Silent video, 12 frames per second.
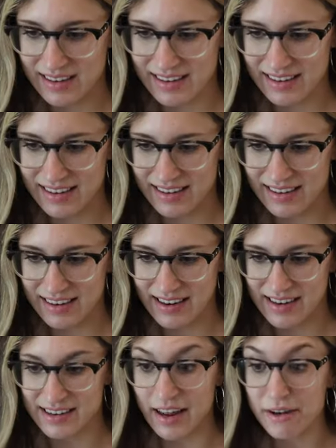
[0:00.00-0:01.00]

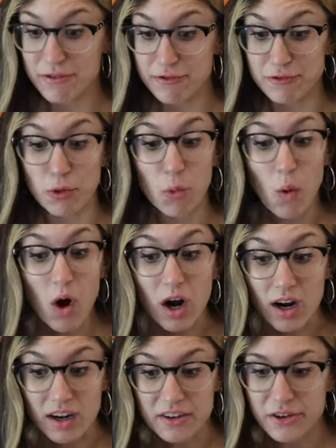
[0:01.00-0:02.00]
Okay. Night
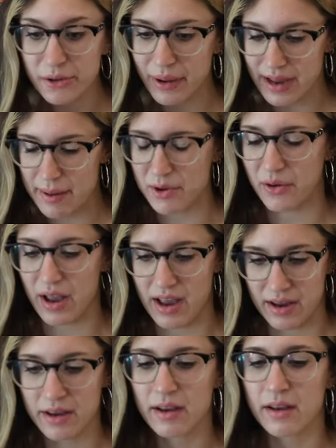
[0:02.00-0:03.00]
four, 2 a.m. Okay.
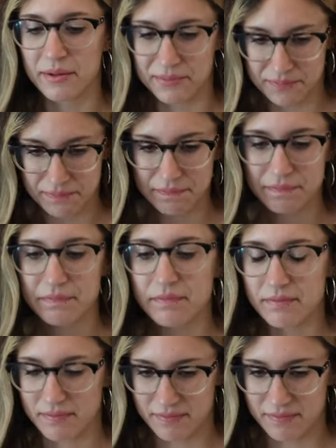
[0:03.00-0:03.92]
I, I've seen that